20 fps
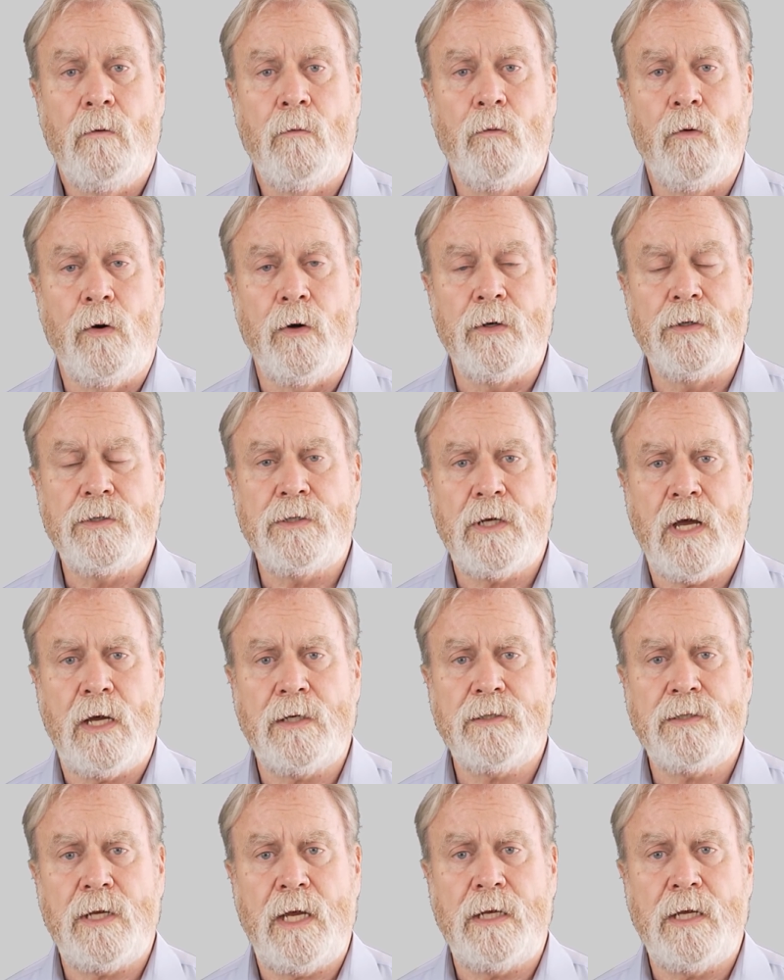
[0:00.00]
where
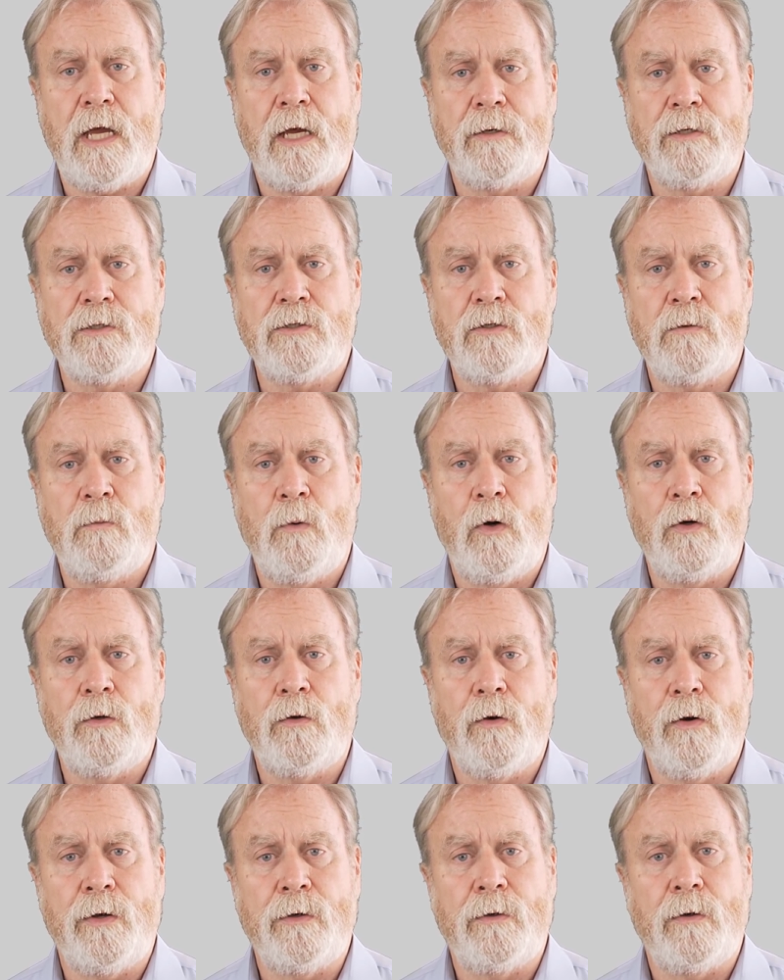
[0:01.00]
exhaust dynamics are more
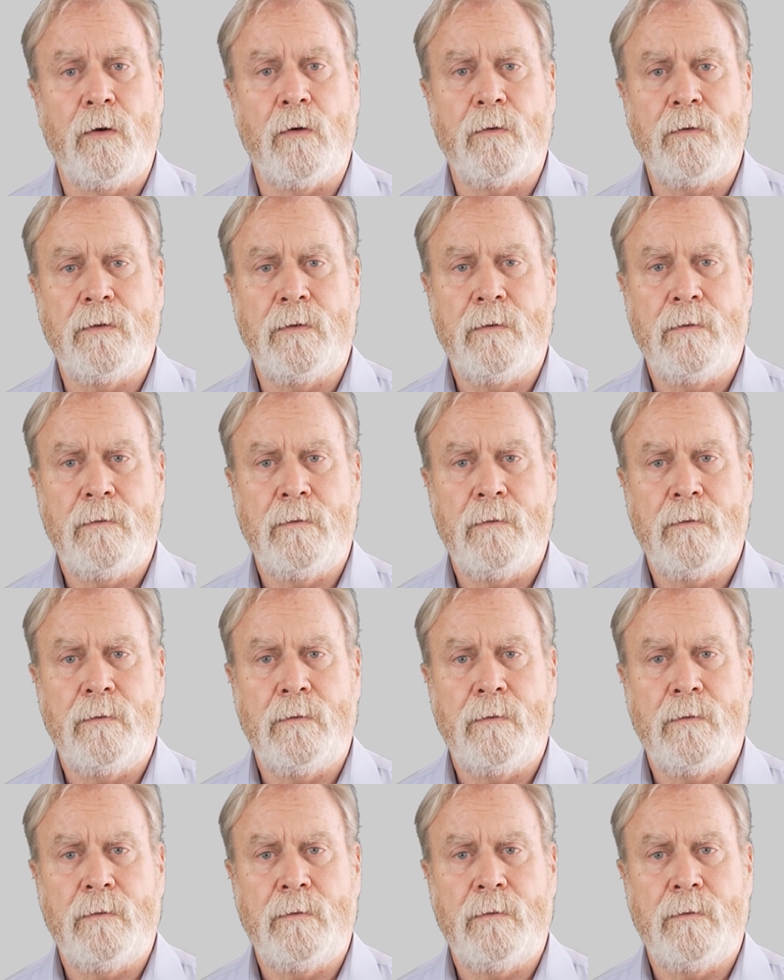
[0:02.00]
critical.